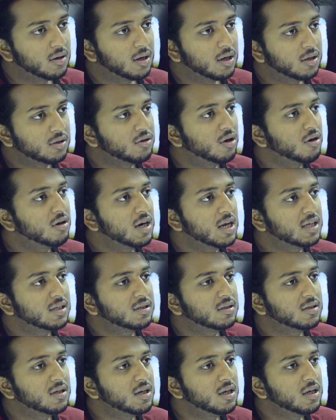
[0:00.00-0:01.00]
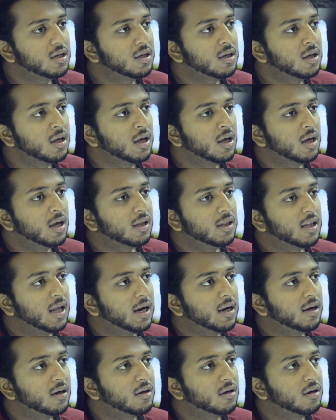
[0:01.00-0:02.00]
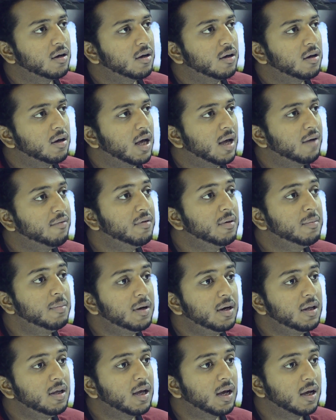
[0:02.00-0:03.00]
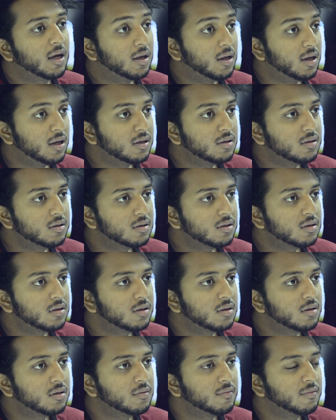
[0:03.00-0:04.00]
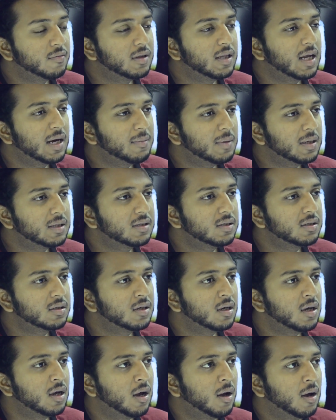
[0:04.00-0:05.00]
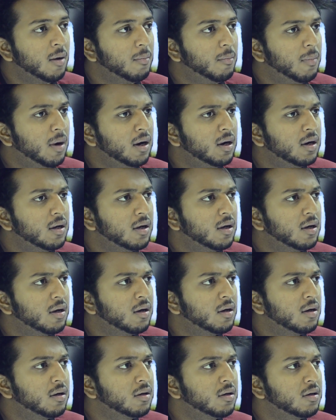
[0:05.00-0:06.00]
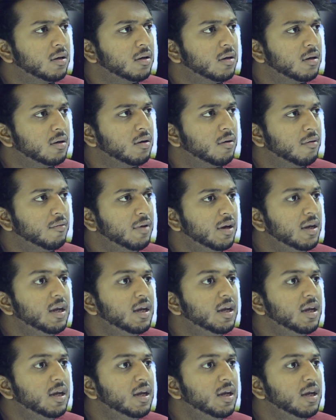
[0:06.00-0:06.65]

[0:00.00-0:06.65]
It's not necessary that everybody agrees with that message, but we